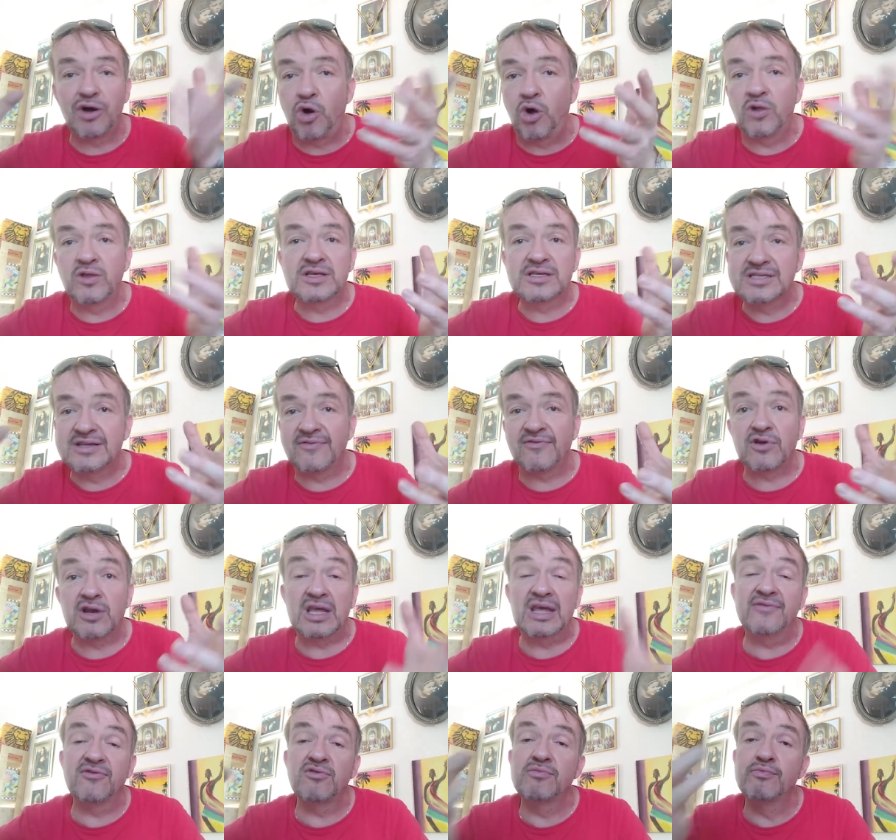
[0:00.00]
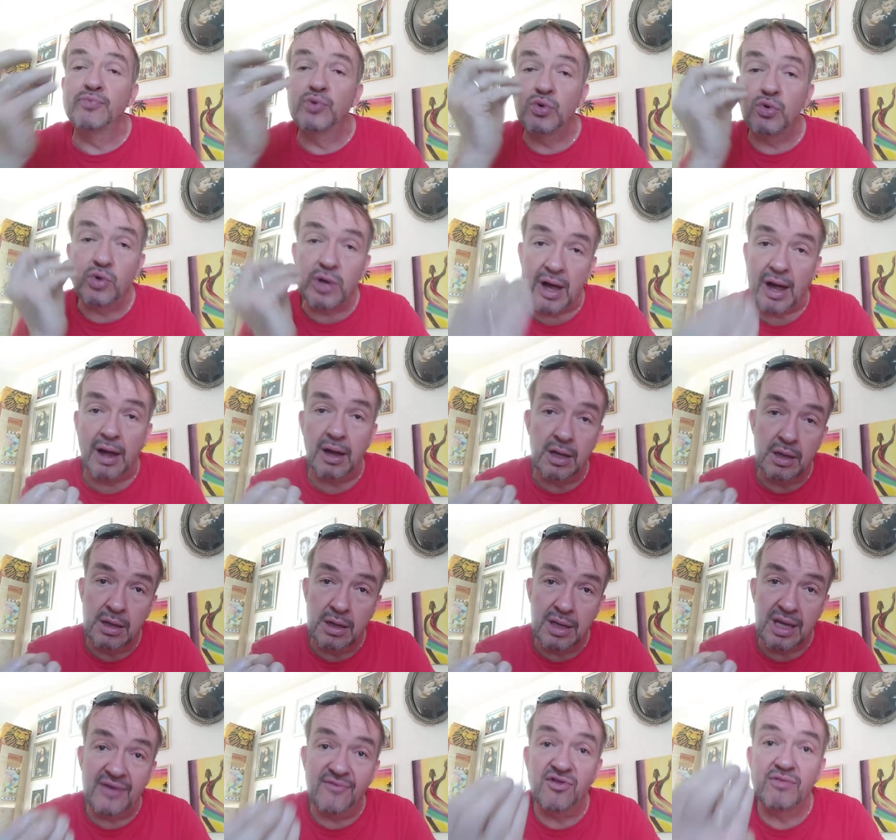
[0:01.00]
all these different, even Buddha,
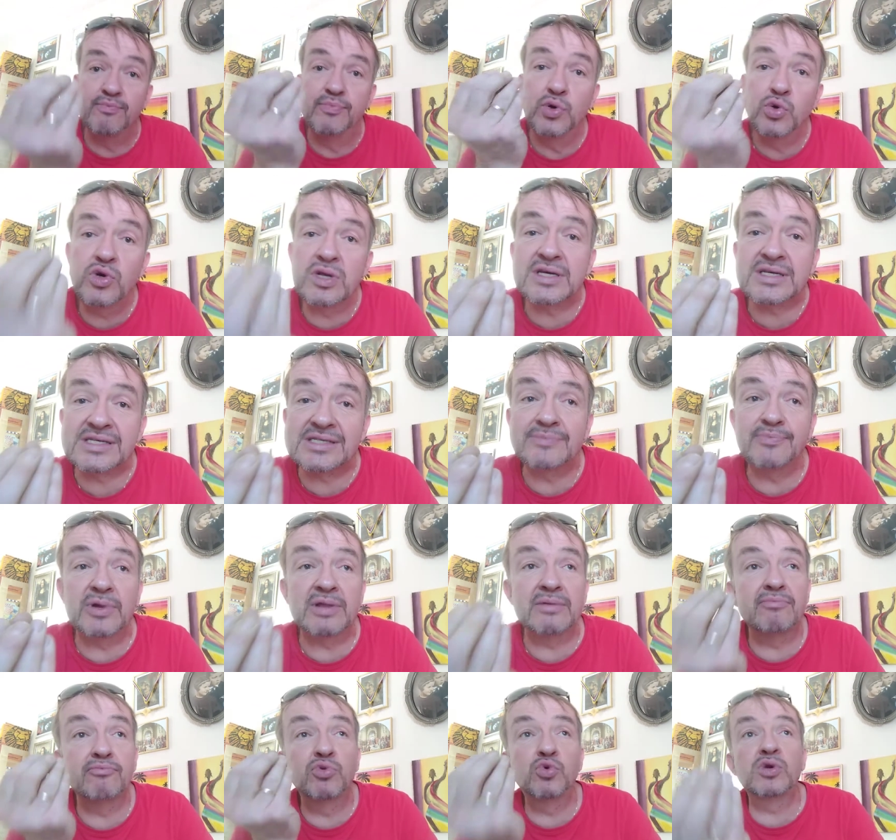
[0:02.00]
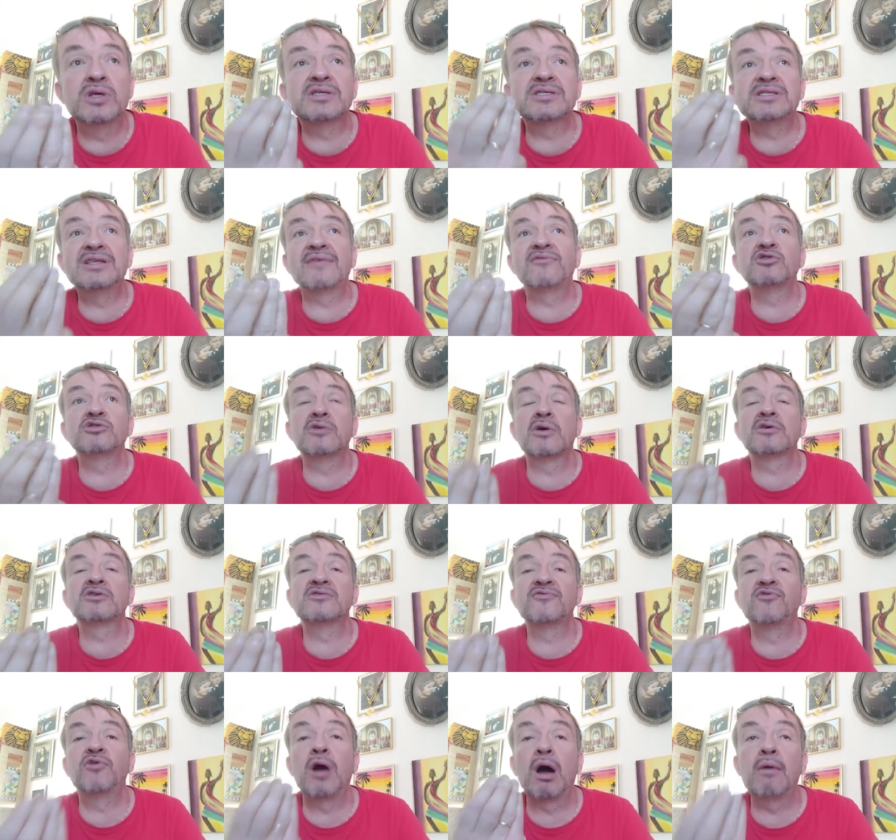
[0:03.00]
even Buddhist, but Buddhist never talks
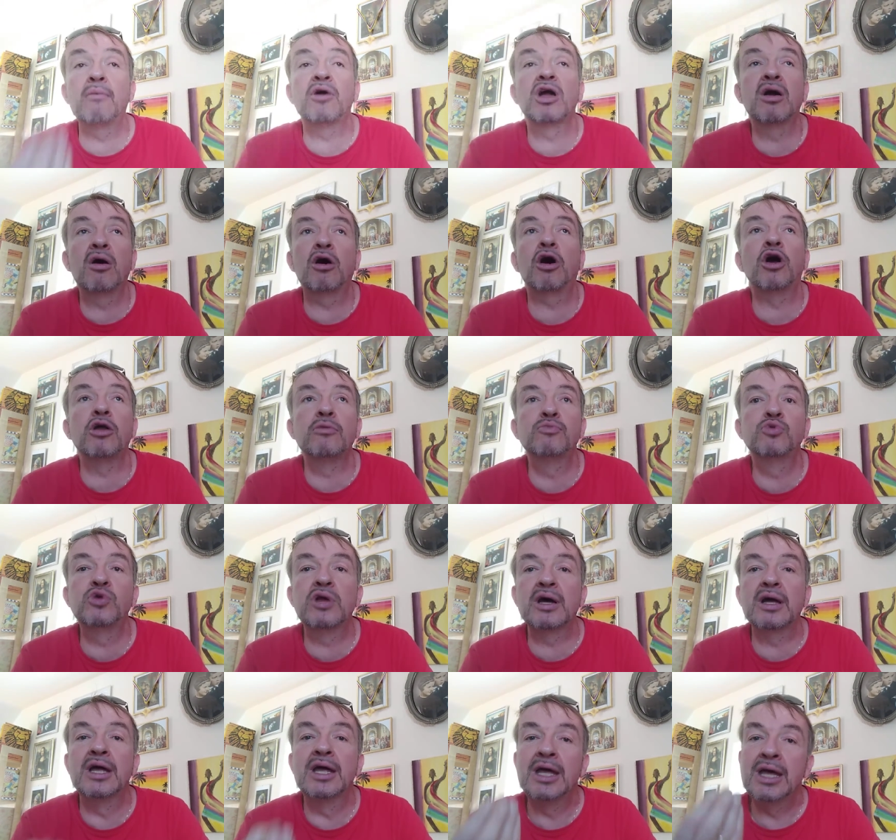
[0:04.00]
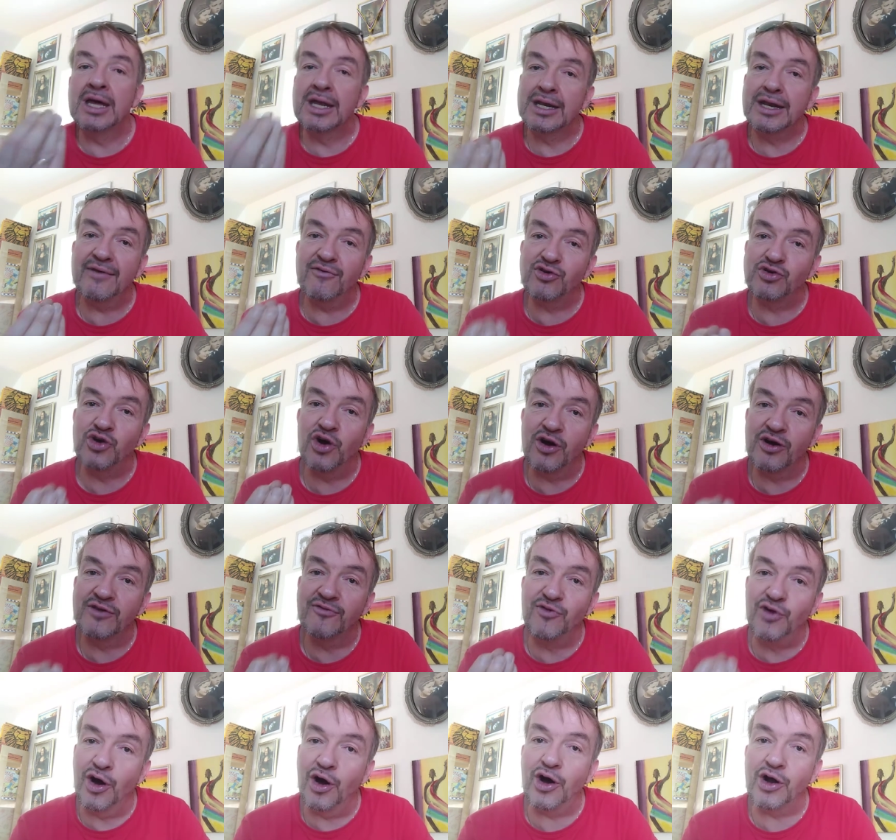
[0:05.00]
of God. God, Buddha never talked
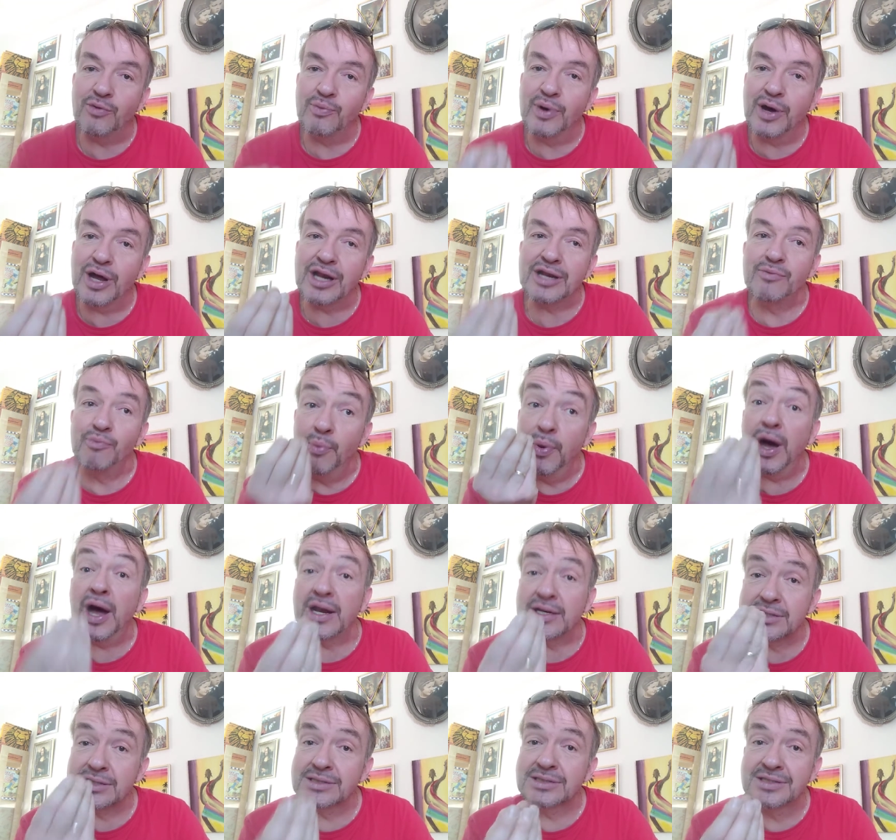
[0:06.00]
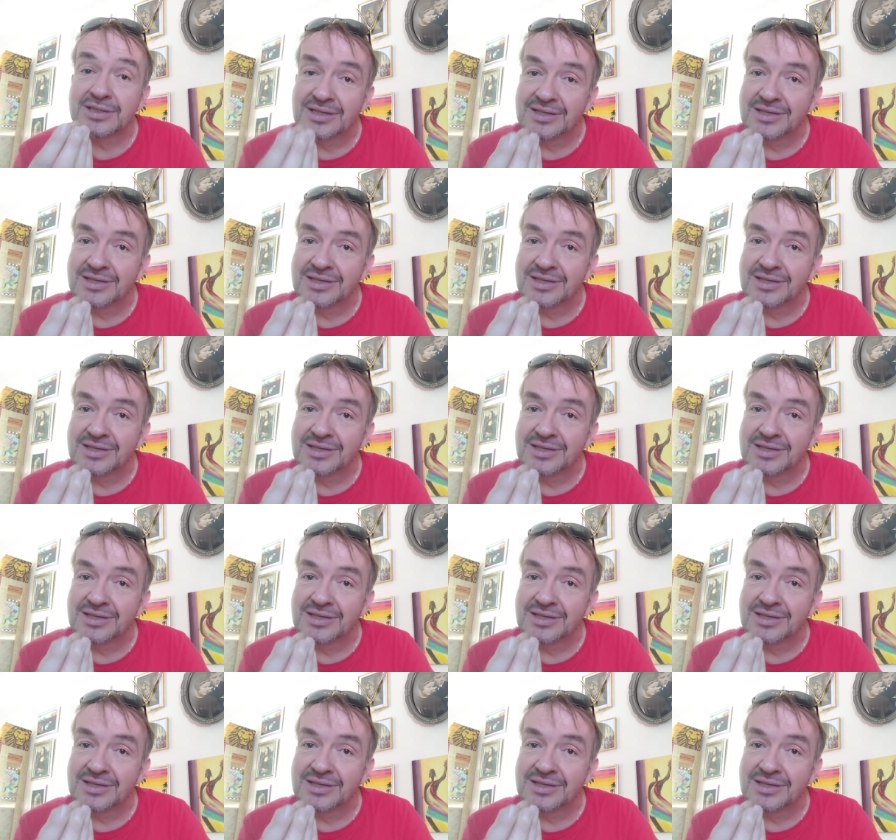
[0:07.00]
of God, but but